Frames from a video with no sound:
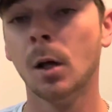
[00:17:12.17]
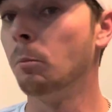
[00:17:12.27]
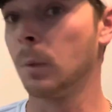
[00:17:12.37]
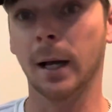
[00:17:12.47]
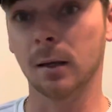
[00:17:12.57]

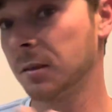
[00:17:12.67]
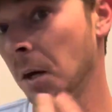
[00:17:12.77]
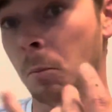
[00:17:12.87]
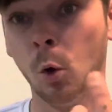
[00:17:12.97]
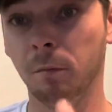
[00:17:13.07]
Like I said,
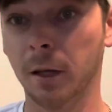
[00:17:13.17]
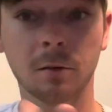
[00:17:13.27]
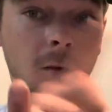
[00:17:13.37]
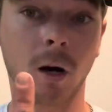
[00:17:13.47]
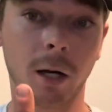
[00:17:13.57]
move
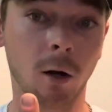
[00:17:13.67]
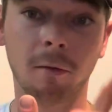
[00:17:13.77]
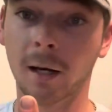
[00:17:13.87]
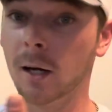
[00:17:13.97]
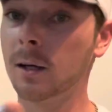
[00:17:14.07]
this rod over
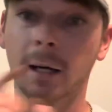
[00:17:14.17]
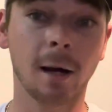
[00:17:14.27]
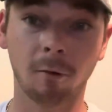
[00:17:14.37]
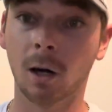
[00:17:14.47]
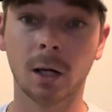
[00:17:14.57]
here and
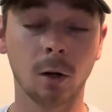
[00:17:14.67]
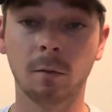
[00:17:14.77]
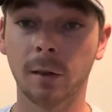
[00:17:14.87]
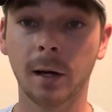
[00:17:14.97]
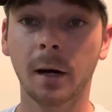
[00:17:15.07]
that rod
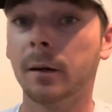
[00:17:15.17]
over there.